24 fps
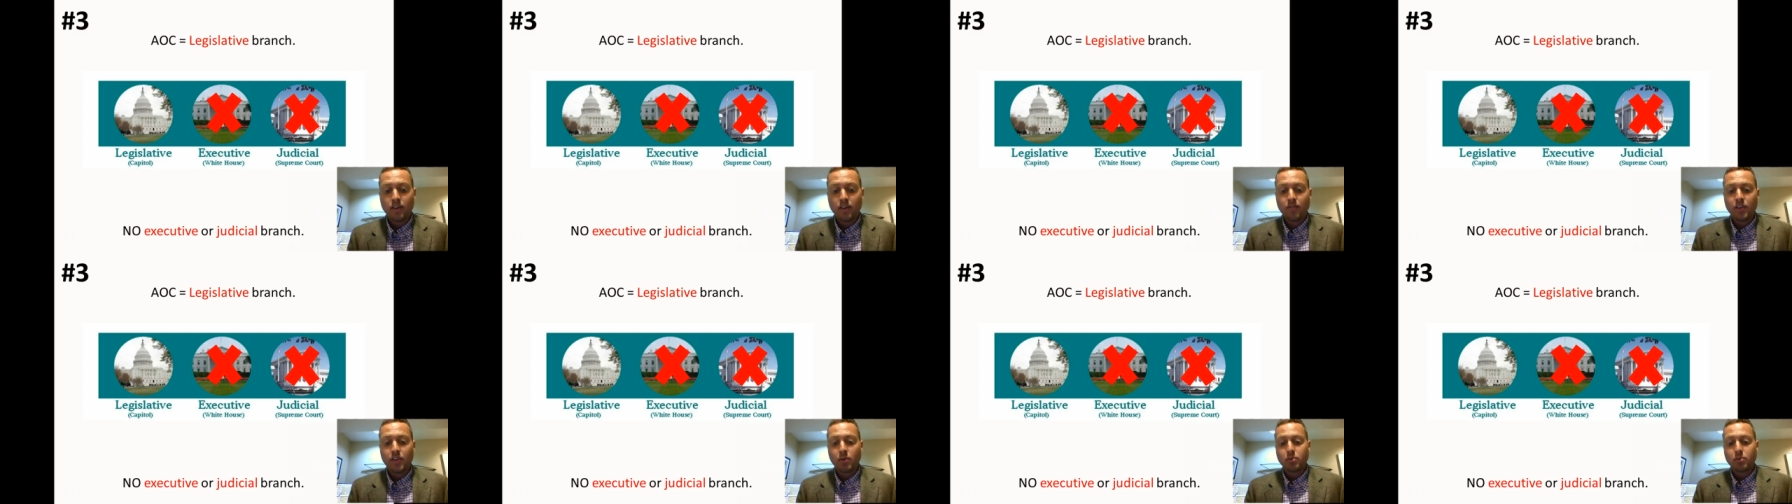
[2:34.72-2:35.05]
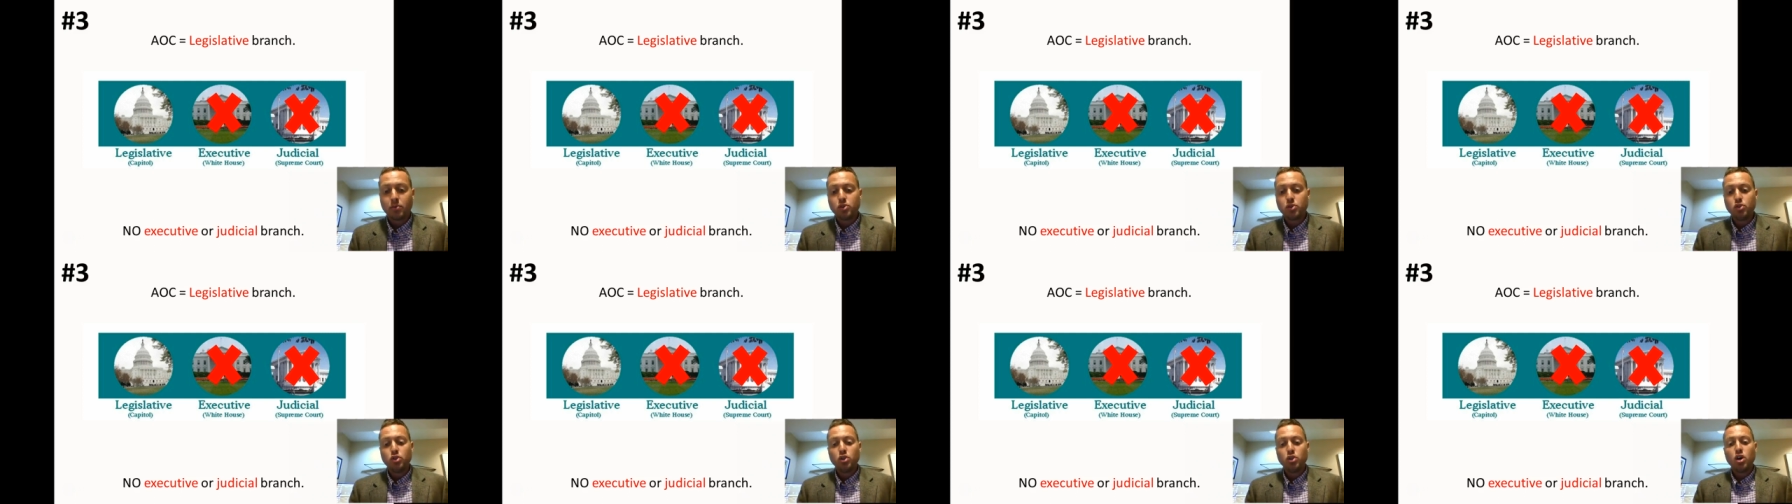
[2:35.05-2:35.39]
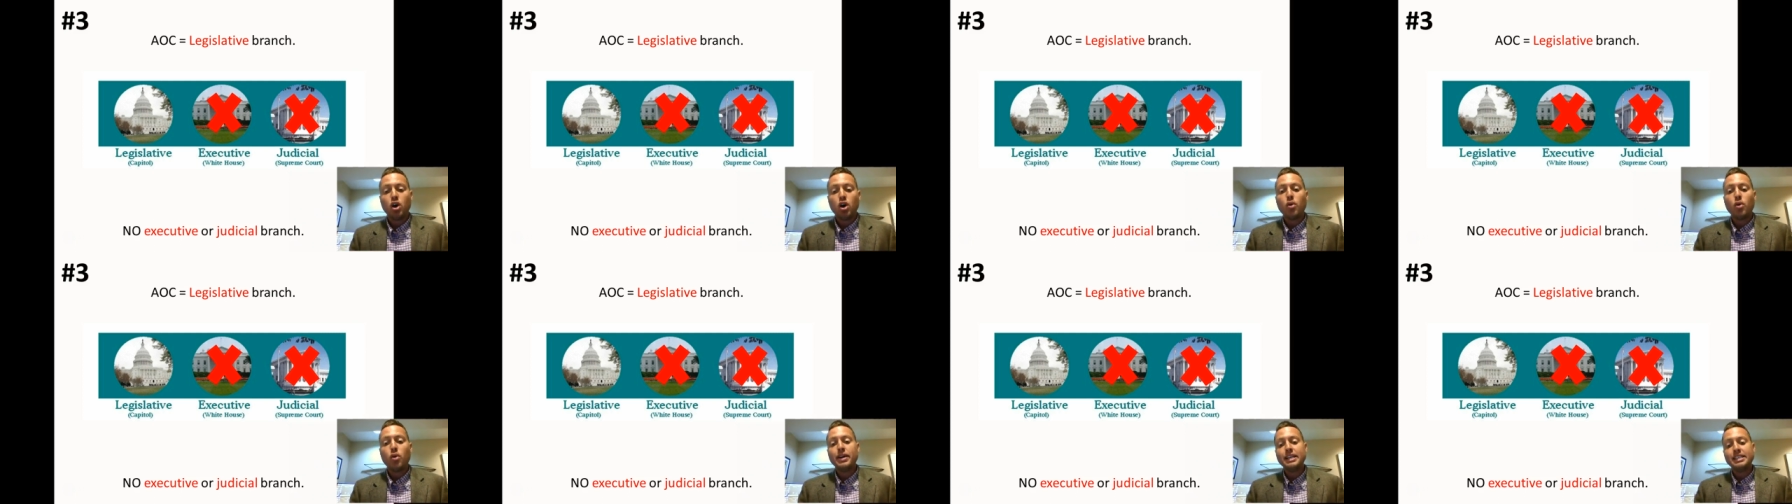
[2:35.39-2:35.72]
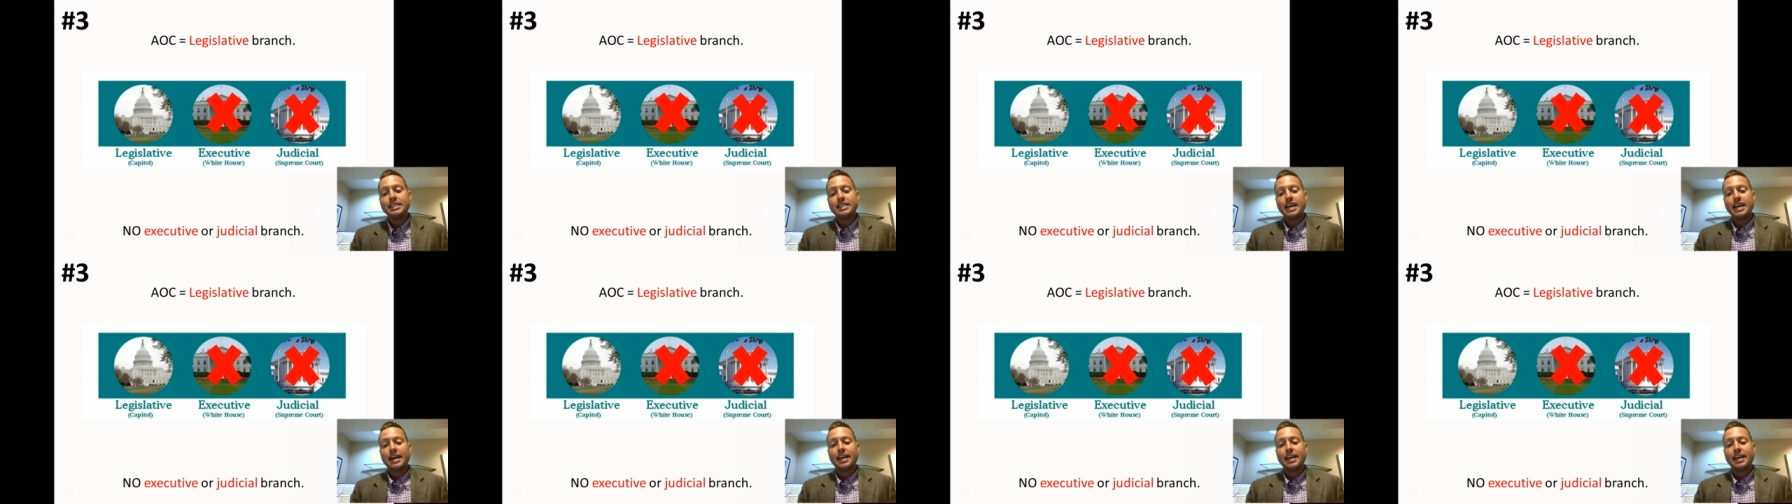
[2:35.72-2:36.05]
There was no
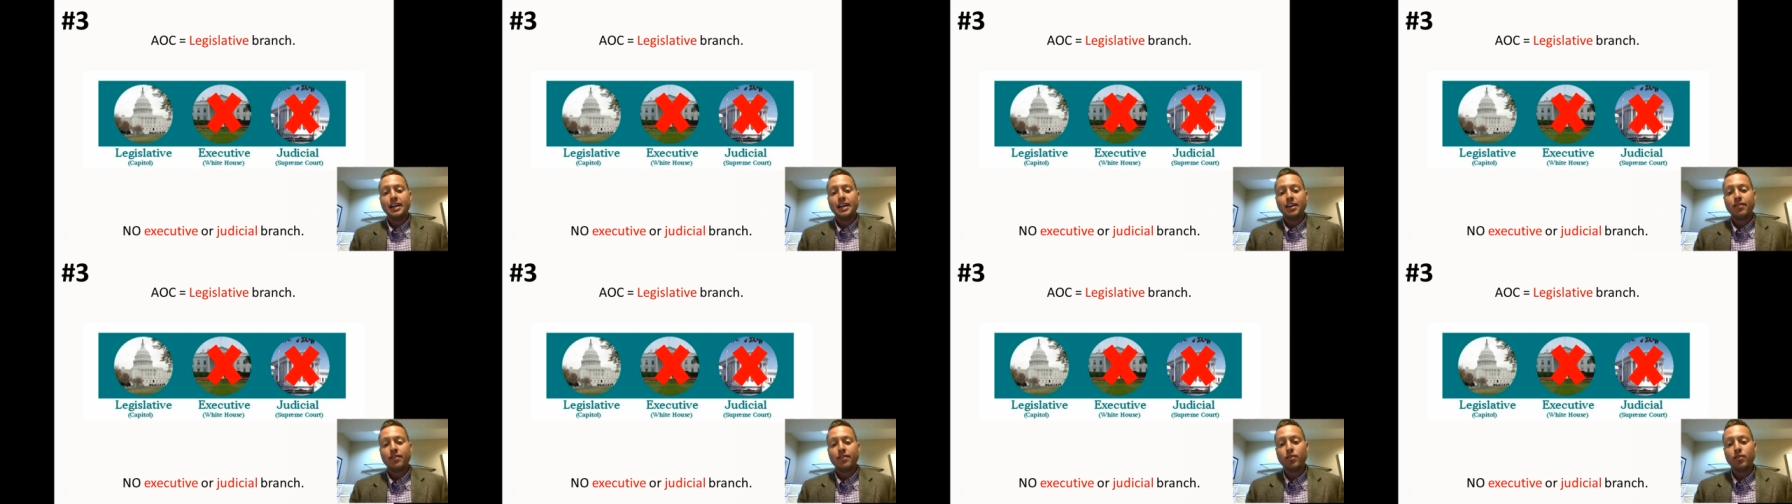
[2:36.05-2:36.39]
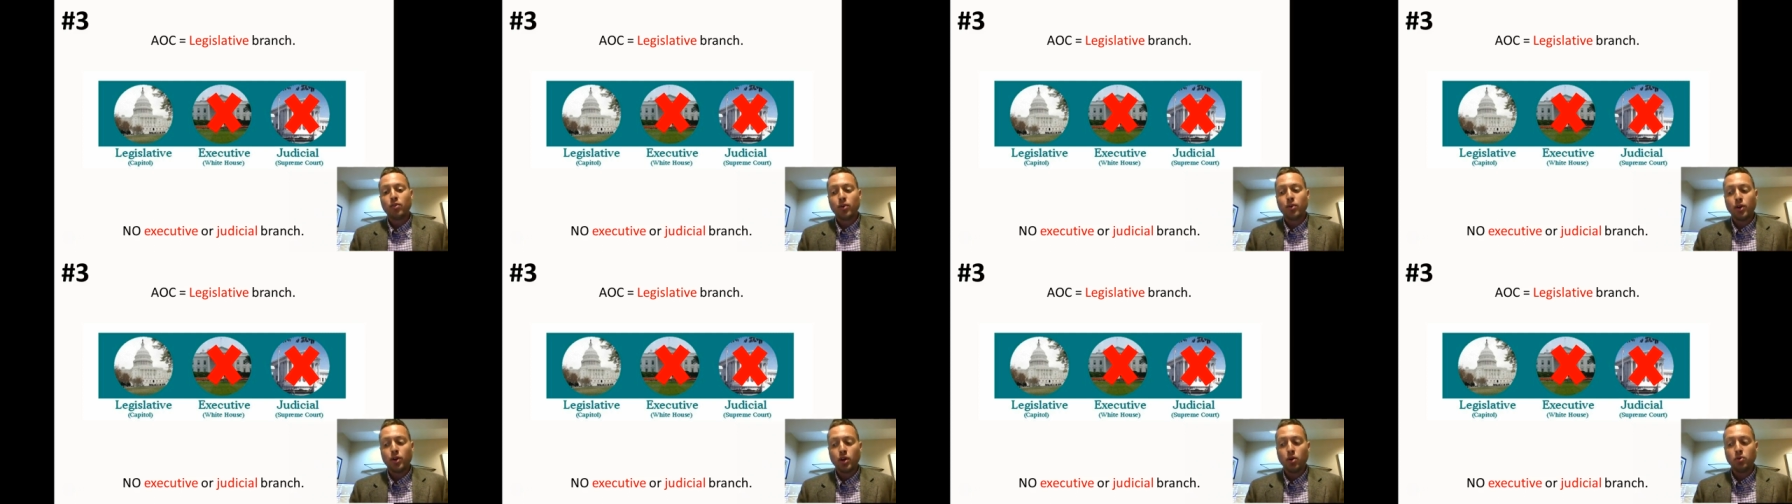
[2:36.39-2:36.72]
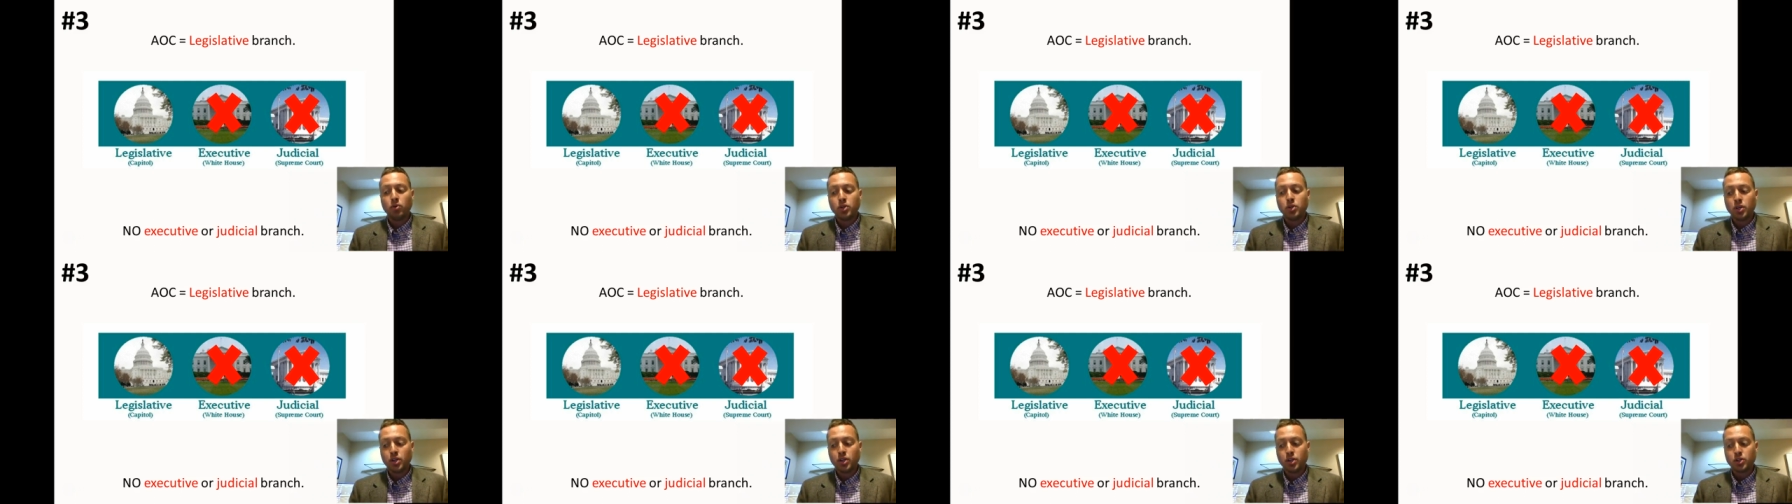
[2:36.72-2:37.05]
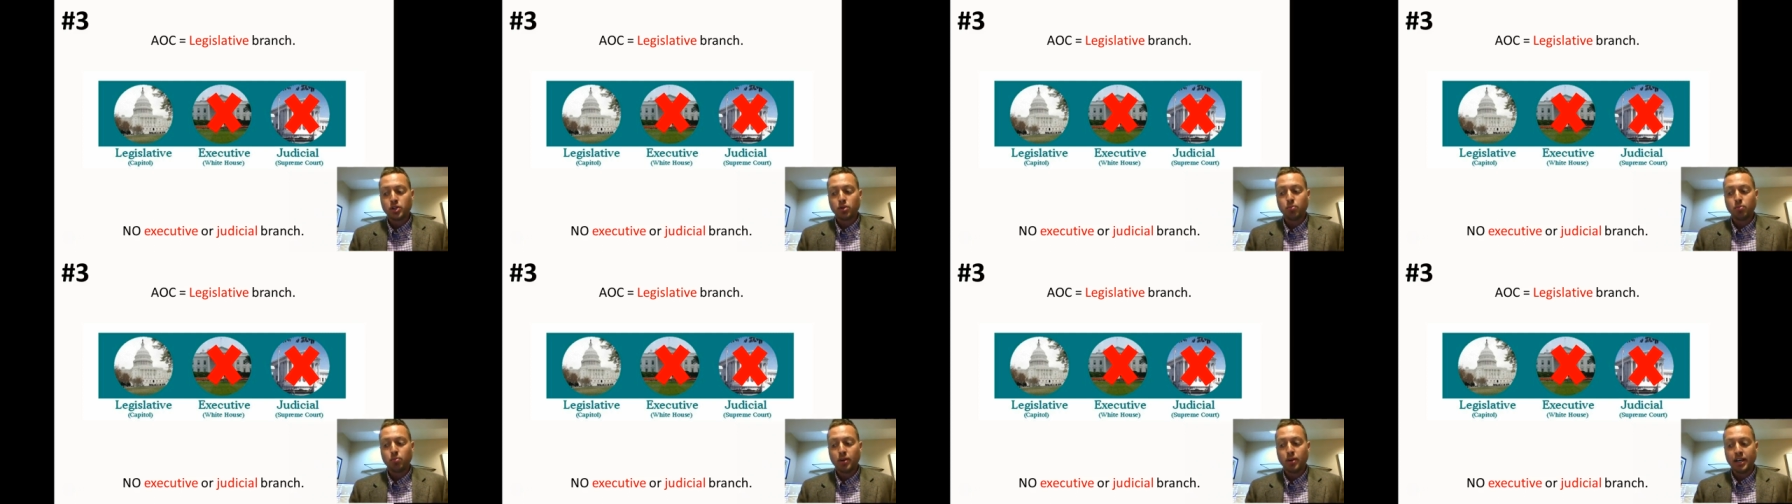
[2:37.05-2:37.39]
executive or no
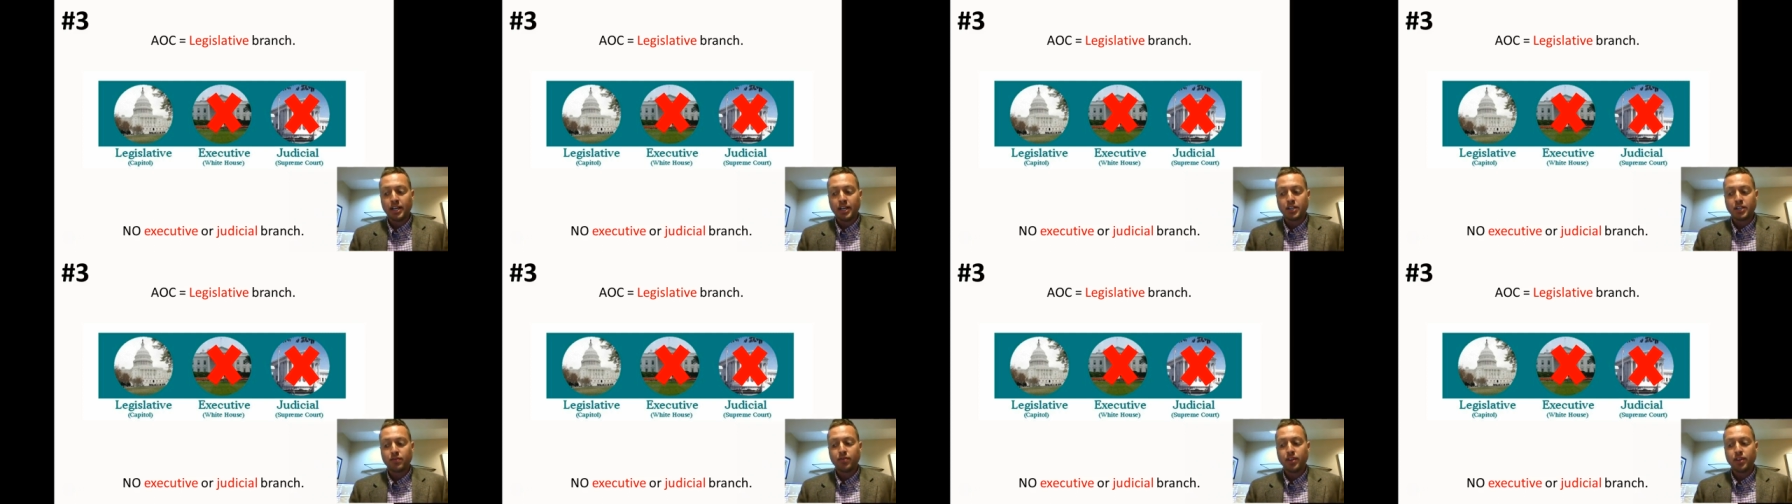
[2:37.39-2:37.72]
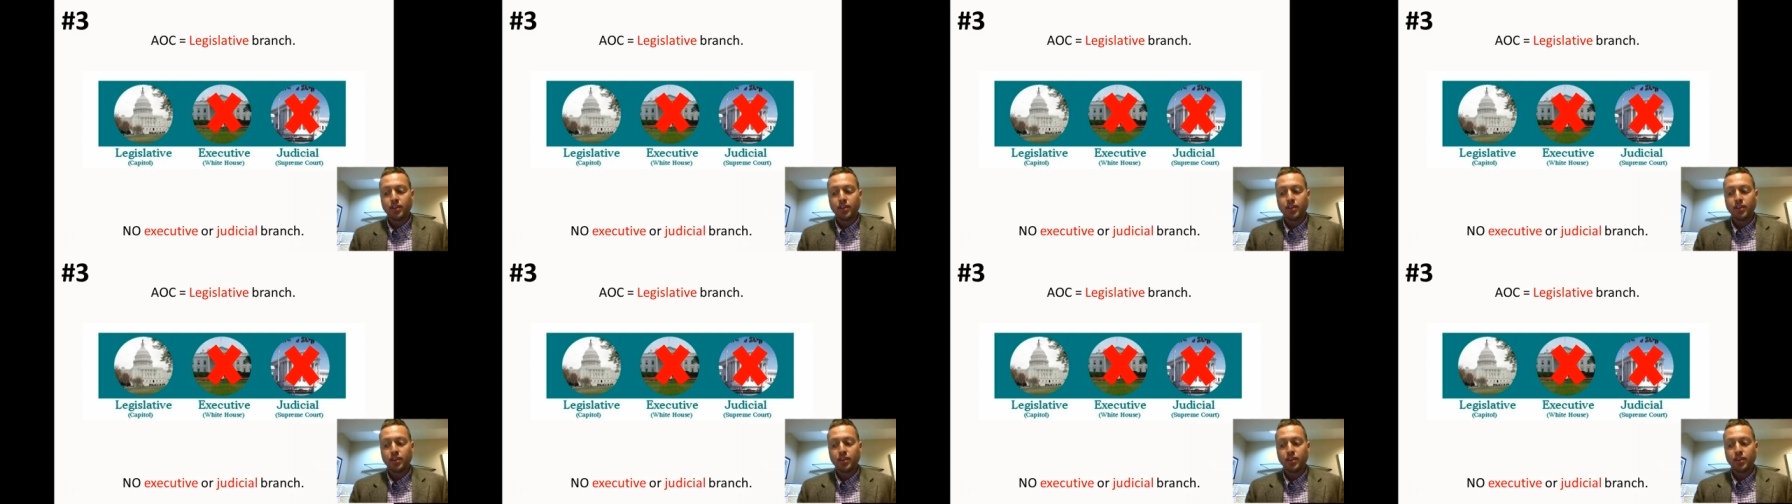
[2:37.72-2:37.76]
judicial branch